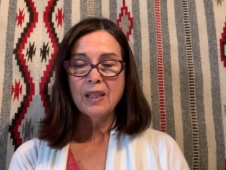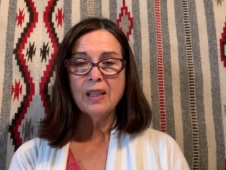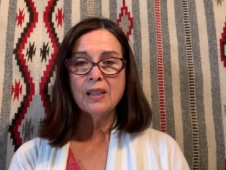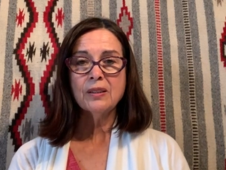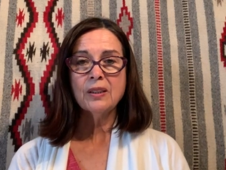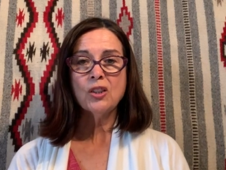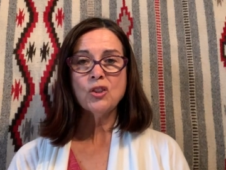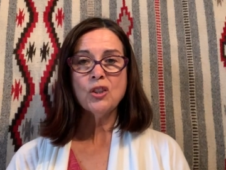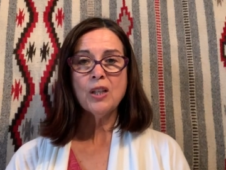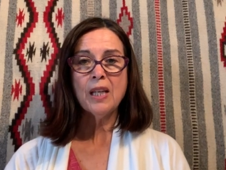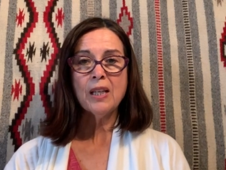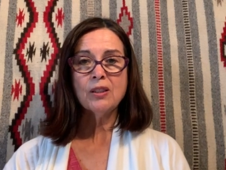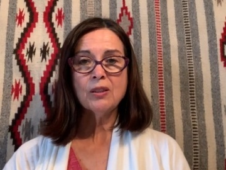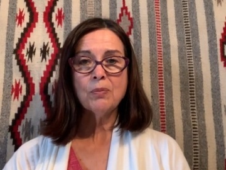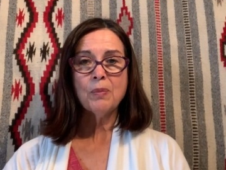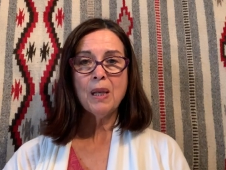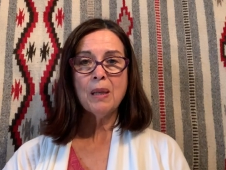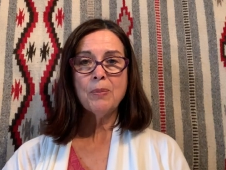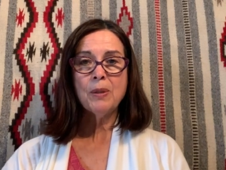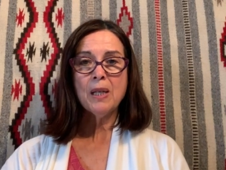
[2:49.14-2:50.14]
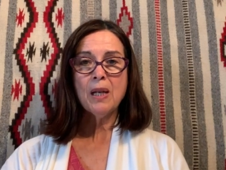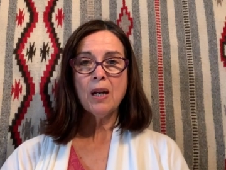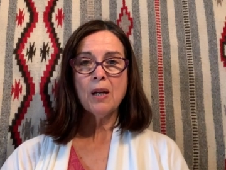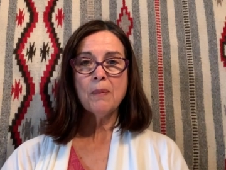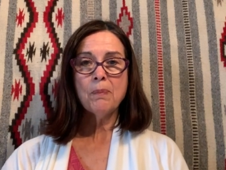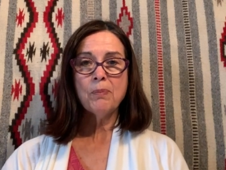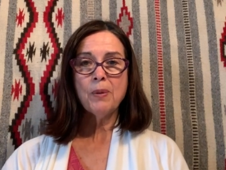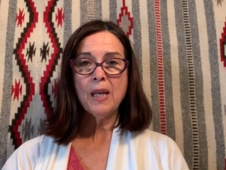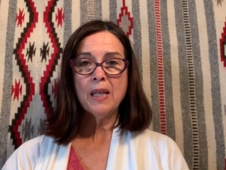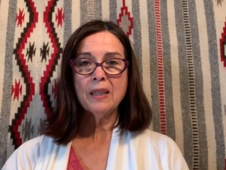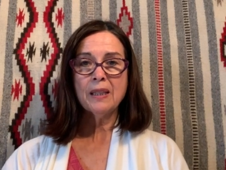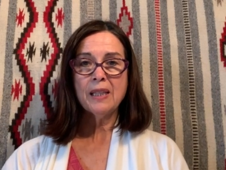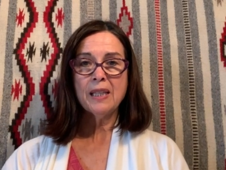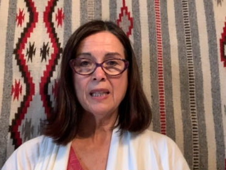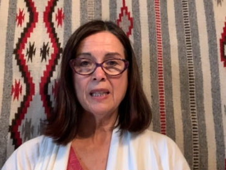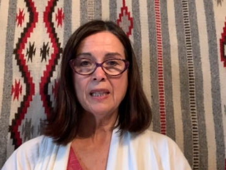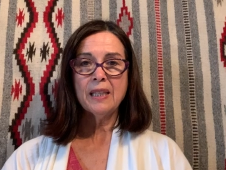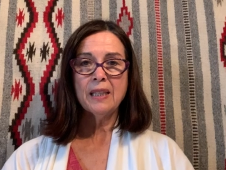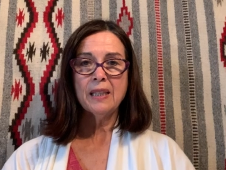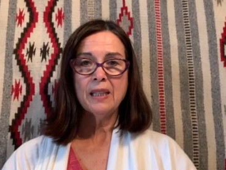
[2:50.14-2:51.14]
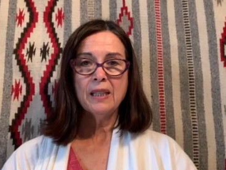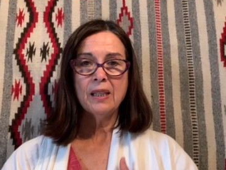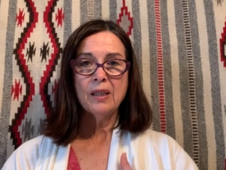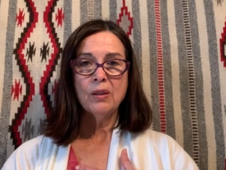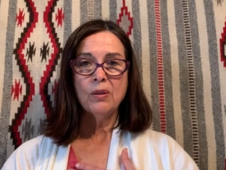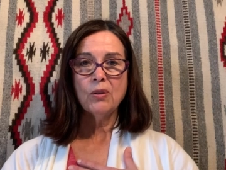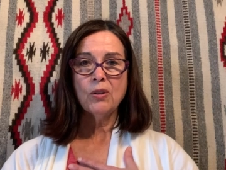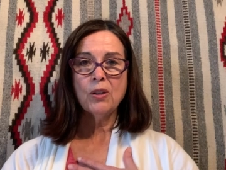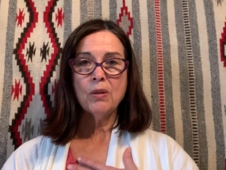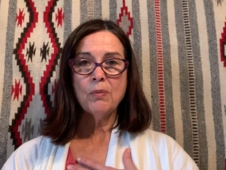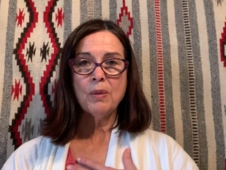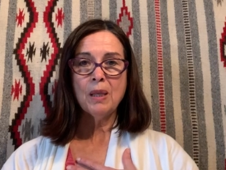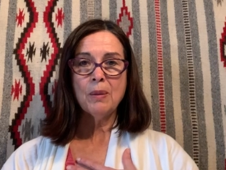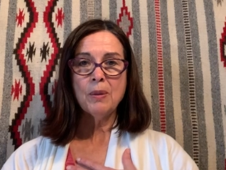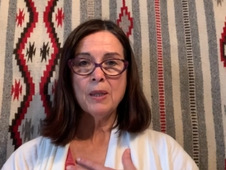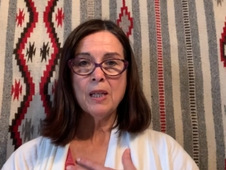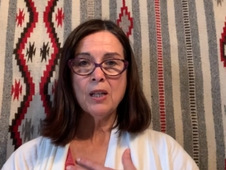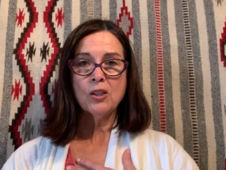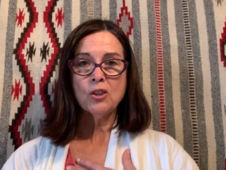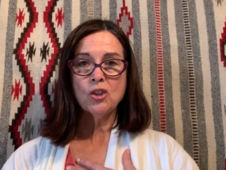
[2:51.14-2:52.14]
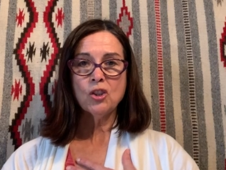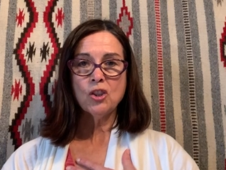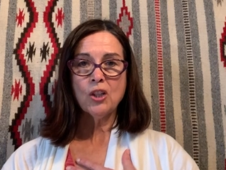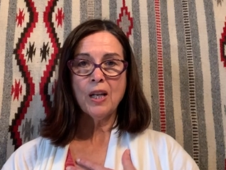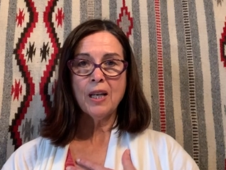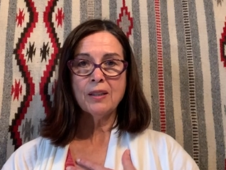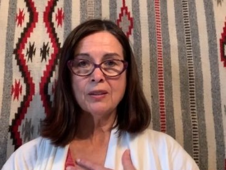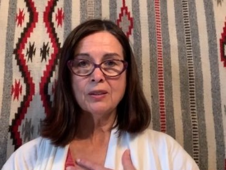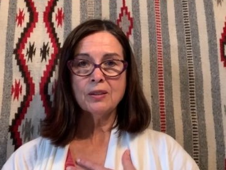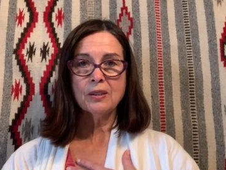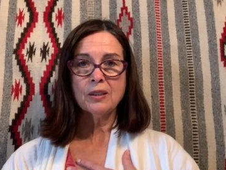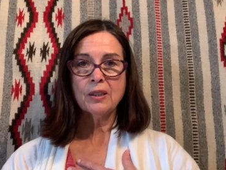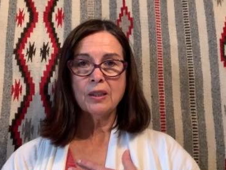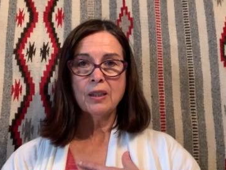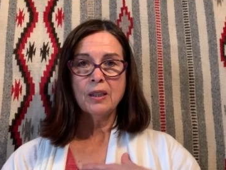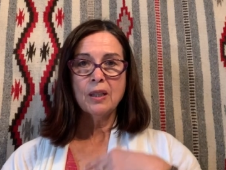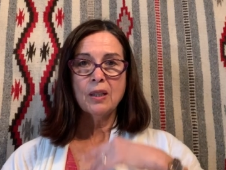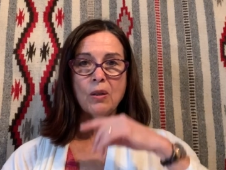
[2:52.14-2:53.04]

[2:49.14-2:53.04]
such as maybe our belly, or maybe our chest,